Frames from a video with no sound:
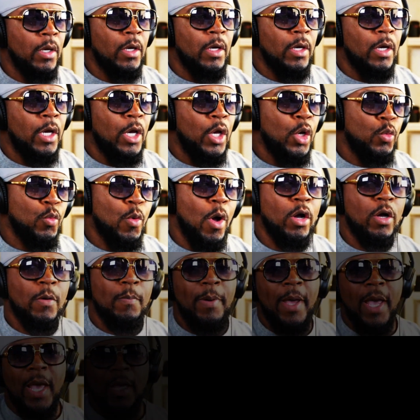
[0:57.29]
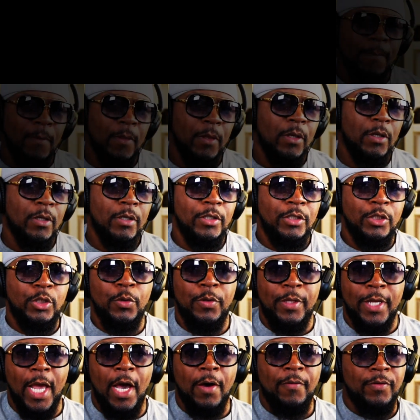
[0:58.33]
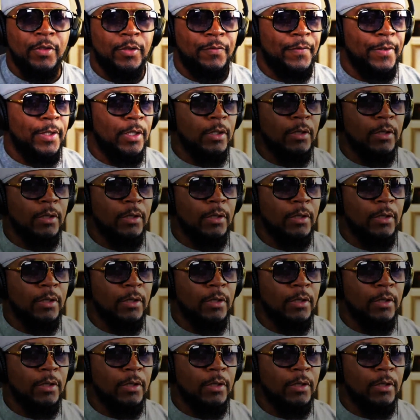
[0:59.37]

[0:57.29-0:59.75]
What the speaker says: Welcome back to the Alpha Sphere.